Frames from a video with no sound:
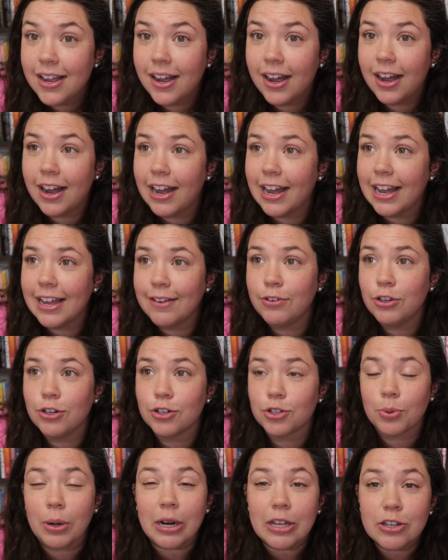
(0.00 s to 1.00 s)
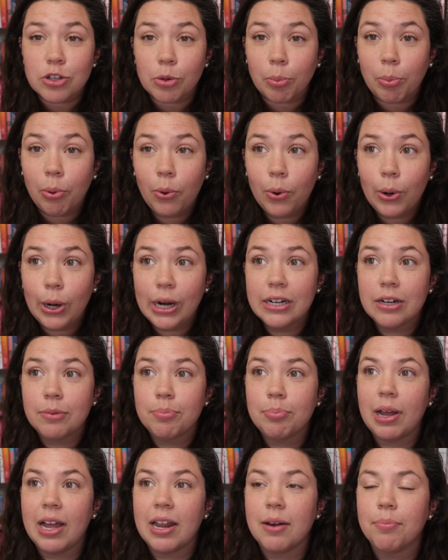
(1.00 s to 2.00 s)
If you just want to support,
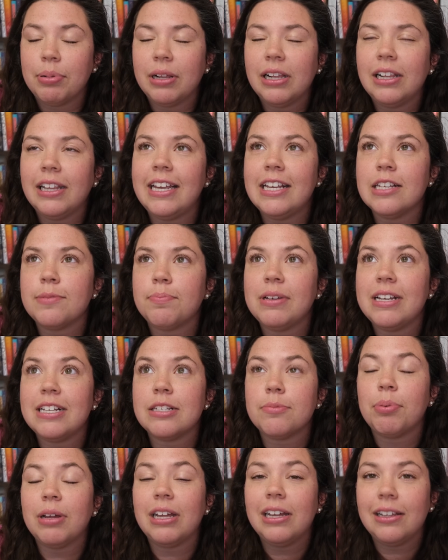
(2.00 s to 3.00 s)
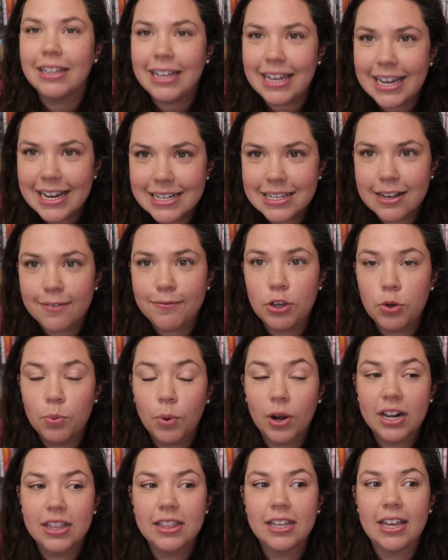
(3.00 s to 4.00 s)
but please, please, please, if you
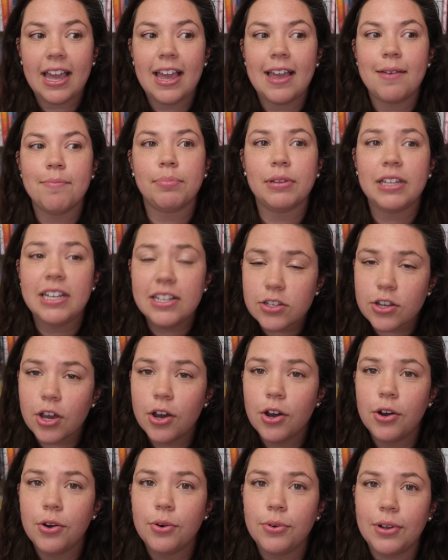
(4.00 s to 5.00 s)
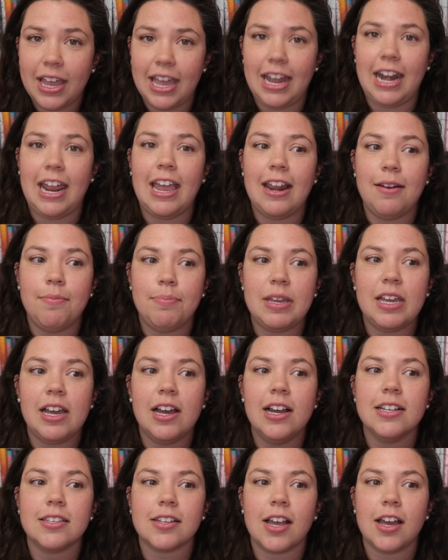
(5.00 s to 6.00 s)
wanted the game, please go get it,
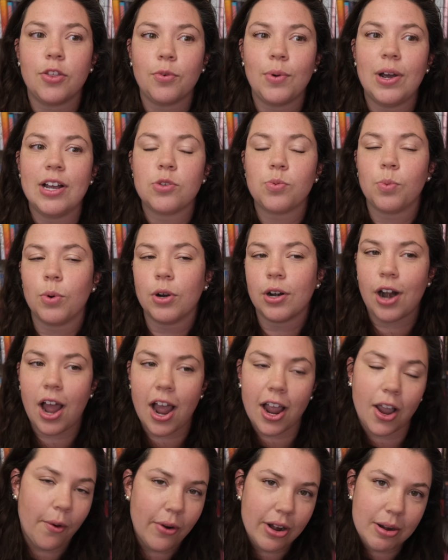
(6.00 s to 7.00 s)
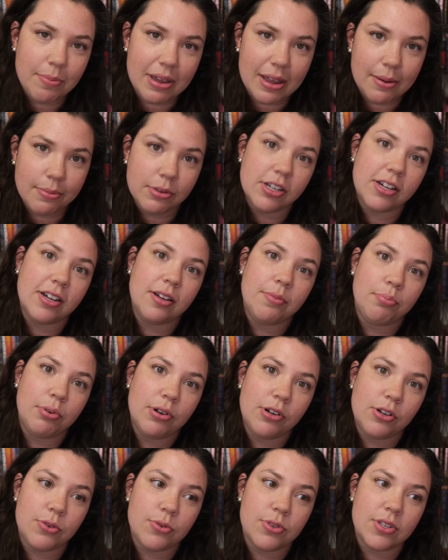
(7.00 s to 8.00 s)
because otherwise we're not going to be able to
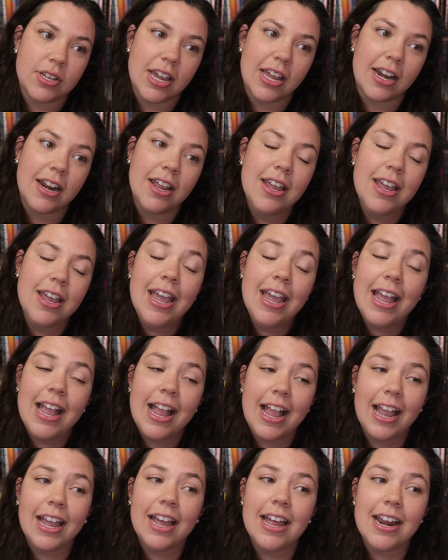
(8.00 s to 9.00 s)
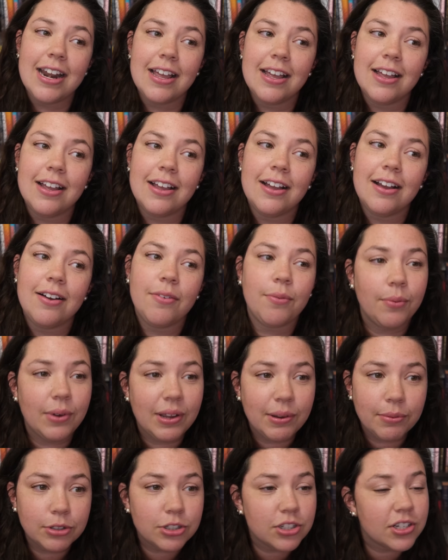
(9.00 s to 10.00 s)
produce it. And we
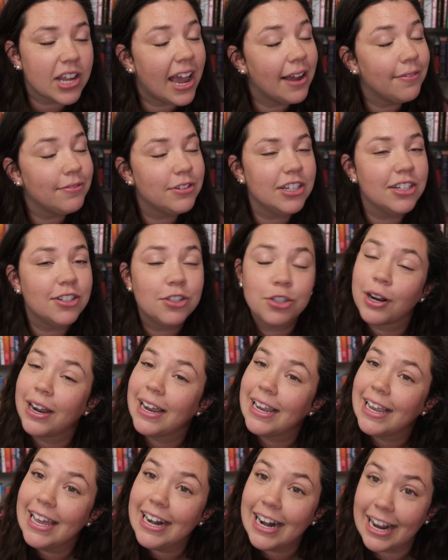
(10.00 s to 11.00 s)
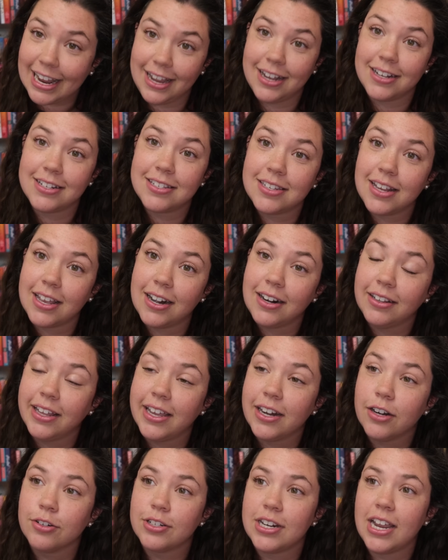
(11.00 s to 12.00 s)
will just have to try again, I guess, at a
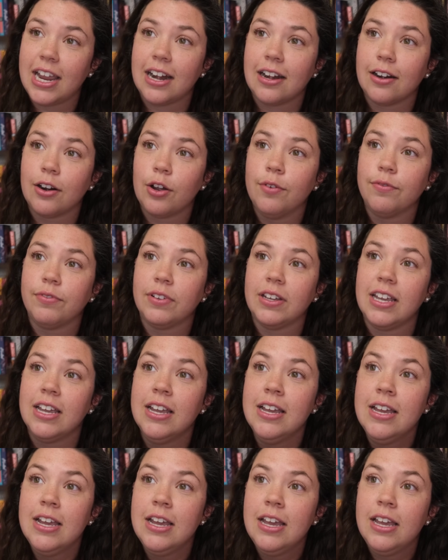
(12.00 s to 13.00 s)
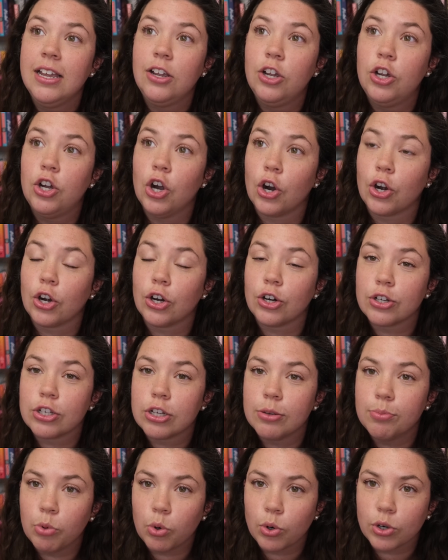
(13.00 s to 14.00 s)
later date and hopefully garner
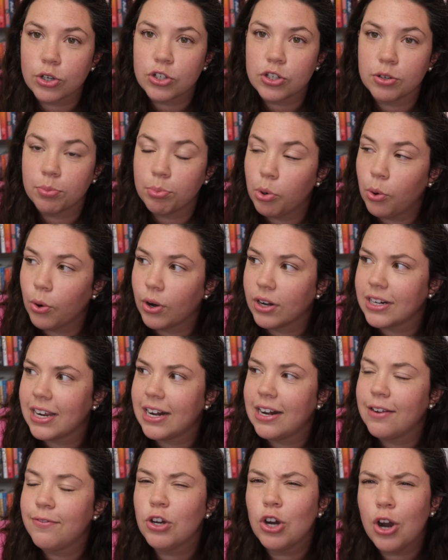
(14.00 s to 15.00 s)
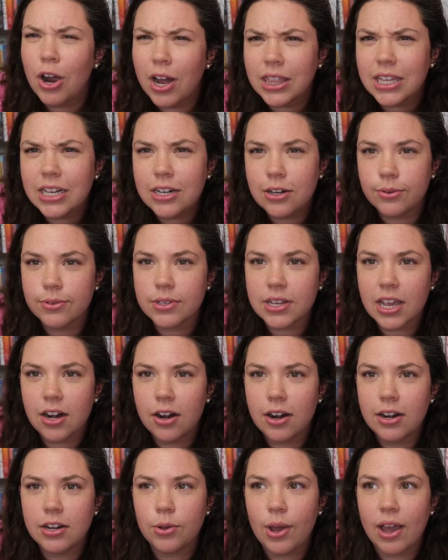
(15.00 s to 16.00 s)
some more support. And if you're on the newsletter
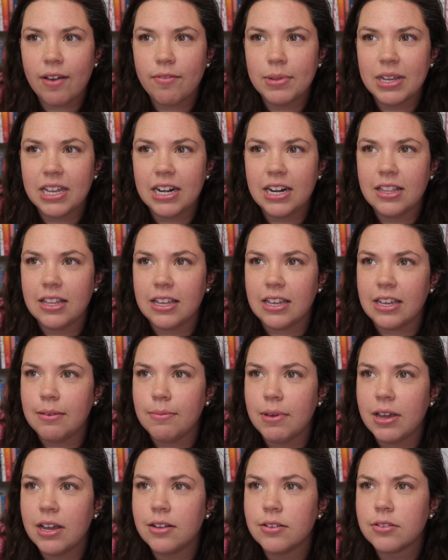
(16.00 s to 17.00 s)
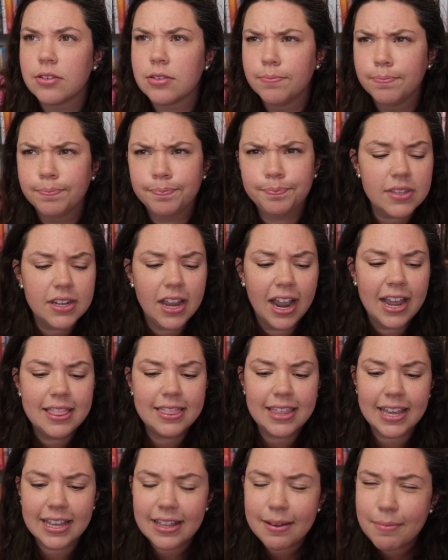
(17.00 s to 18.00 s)
and you haven't been getting the emails, I
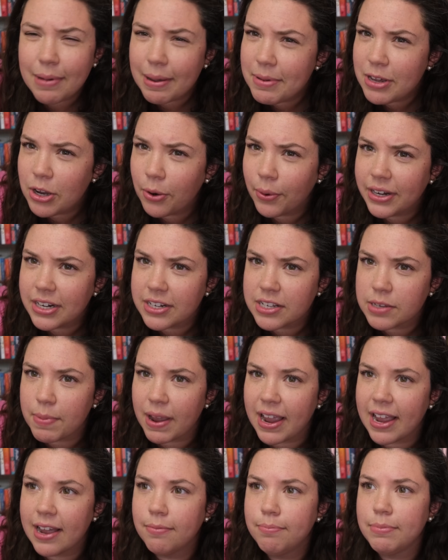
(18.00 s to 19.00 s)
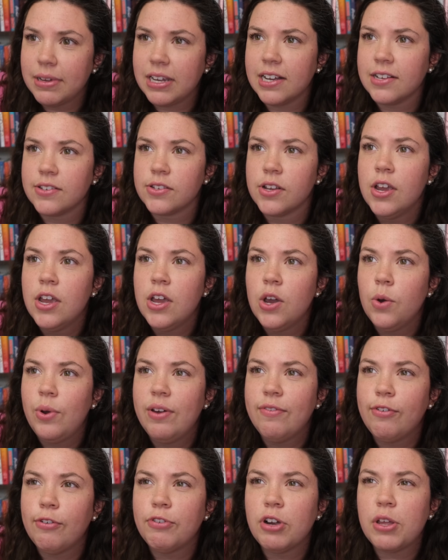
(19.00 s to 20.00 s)
think they might be going to spam, because we
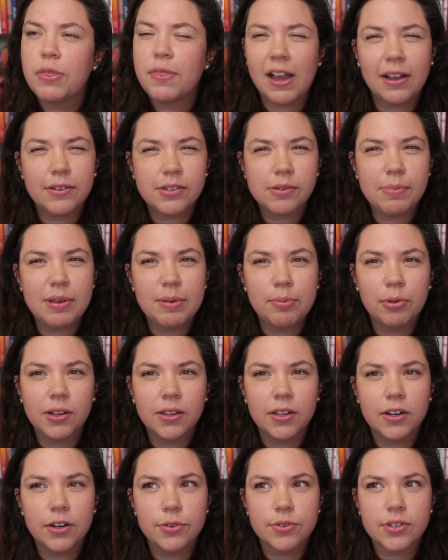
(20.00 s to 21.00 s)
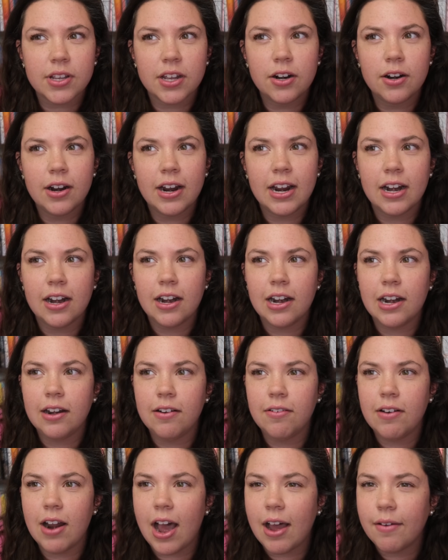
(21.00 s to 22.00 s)
have over 1,000 people on the newsletter
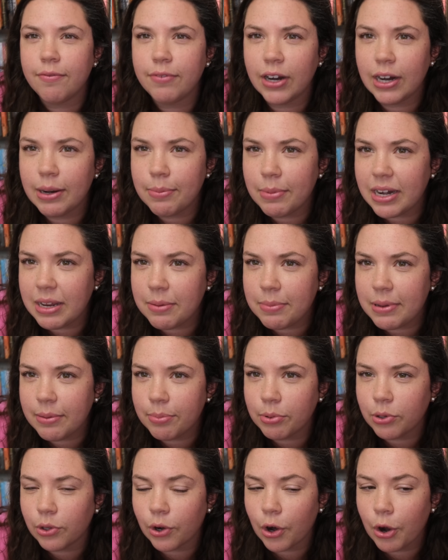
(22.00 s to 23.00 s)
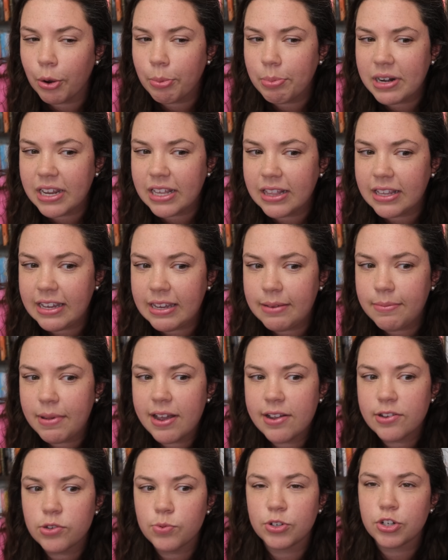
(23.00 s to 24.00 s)
and not very many people are opening the
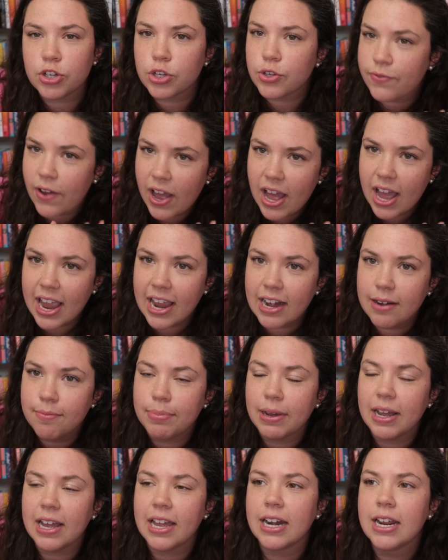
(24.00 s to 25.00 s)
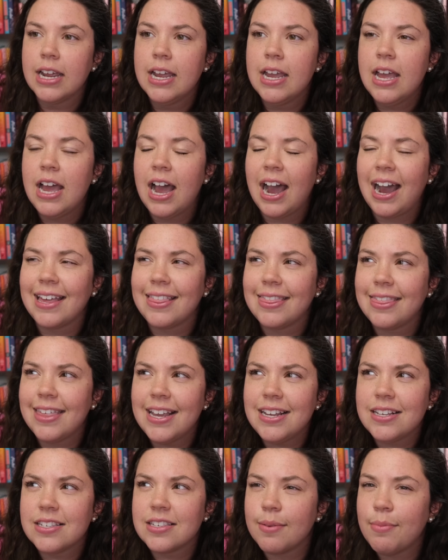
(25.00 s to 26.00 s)
emails, which is fine, but I
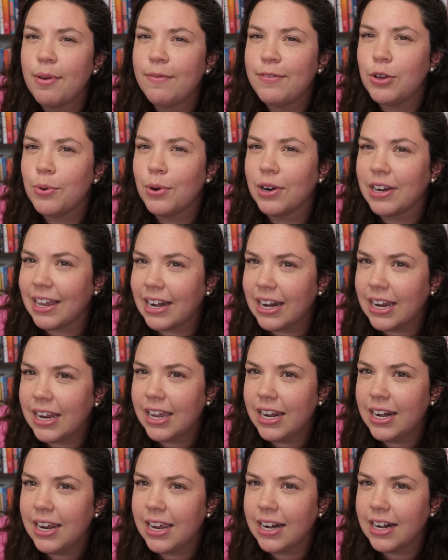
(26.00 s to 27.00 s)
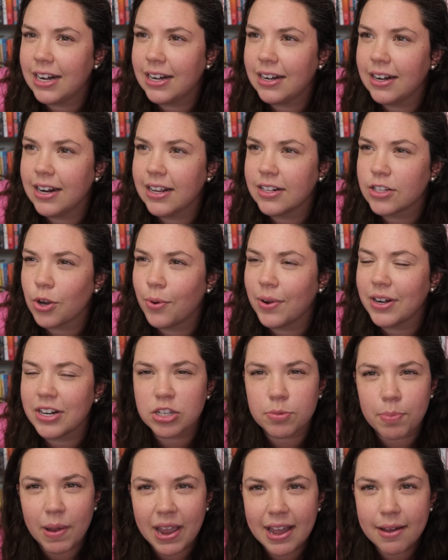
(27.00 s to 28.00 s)
think some of you are getting it and it's going to
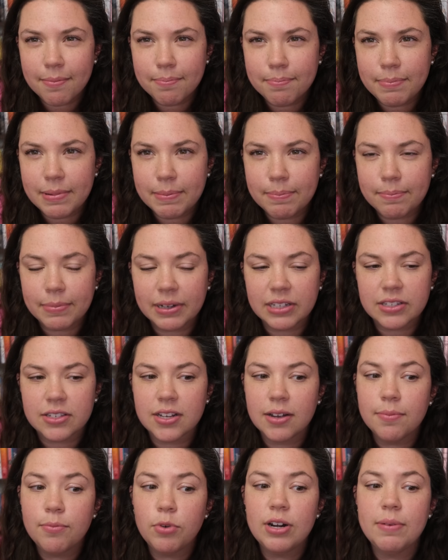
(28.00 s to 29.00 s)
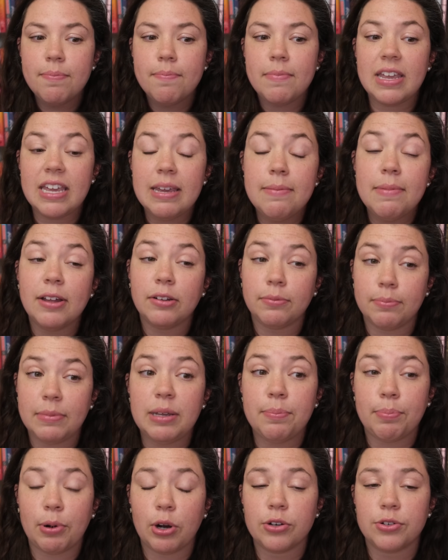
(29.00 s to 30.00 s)
spam. But someone emailed me
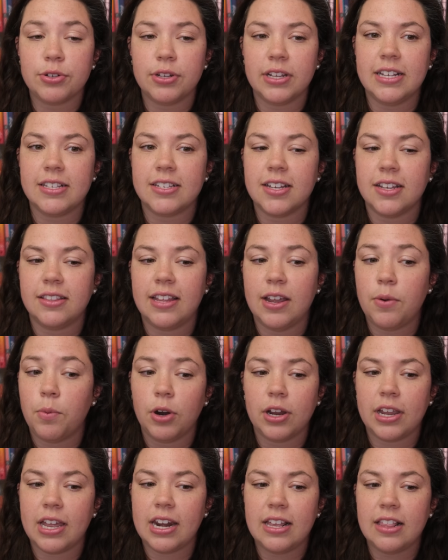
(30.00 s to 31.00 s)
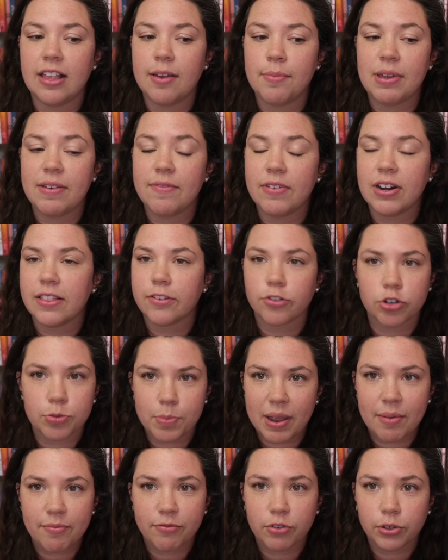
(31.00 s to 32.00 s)
personally and said they weren't getting them even in their
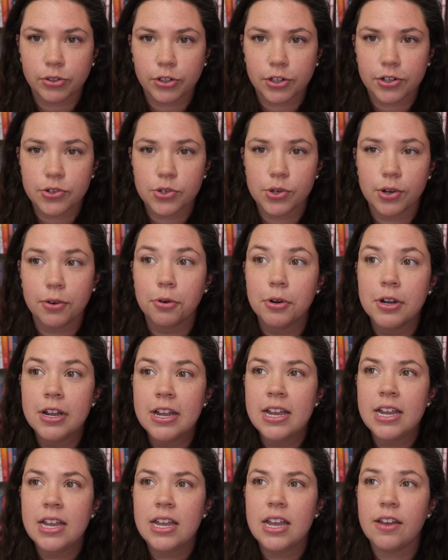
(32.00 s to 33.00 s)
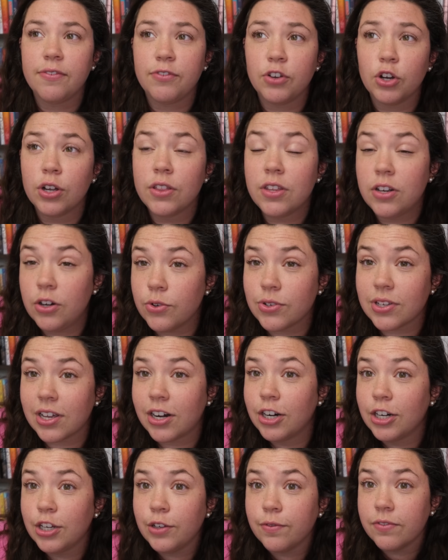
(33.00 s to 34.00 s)
spam folder. So if you're on the newsletter
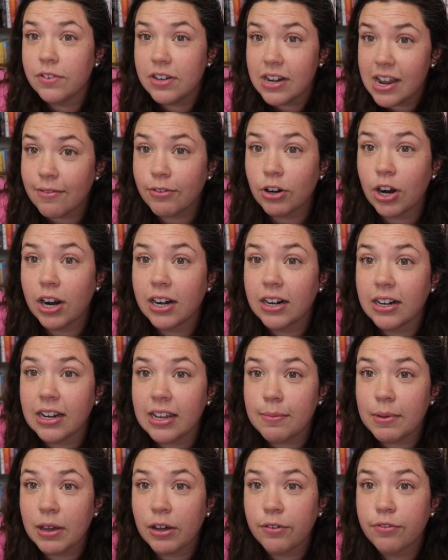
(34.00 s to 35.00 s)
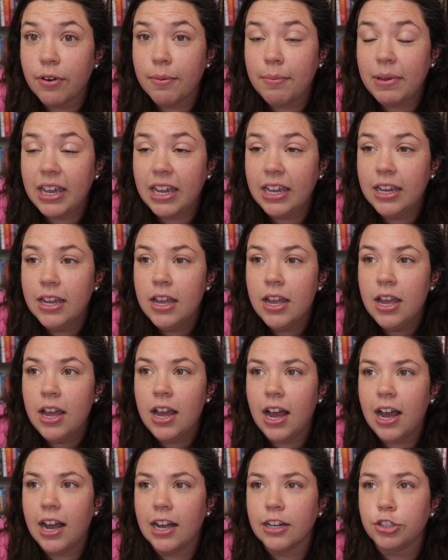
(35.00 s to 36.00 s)
and you've never gotten an email from me,
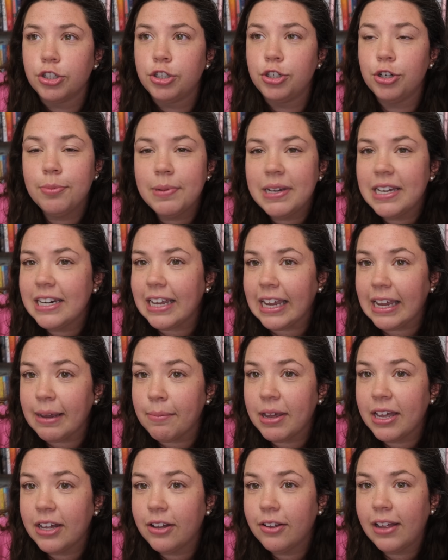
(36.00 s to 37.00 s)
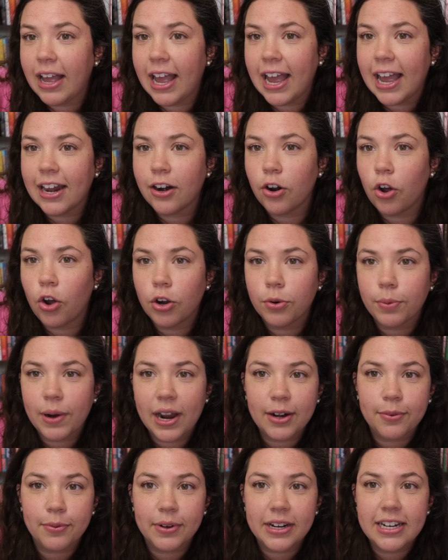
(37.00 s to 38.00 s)
shoot me an email at
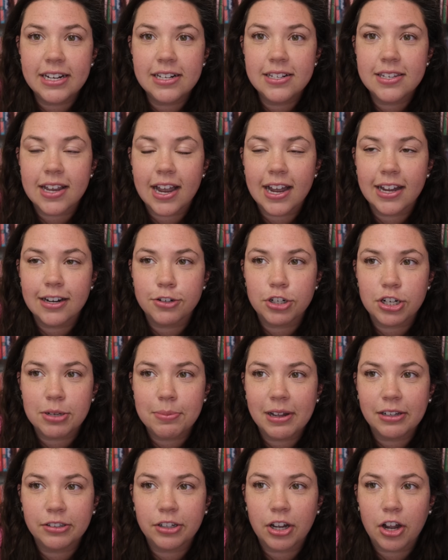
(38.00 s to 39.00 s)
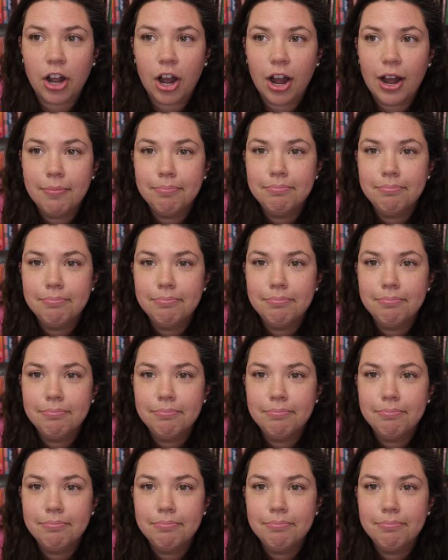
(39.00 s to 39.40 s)
allradreads@gmail.com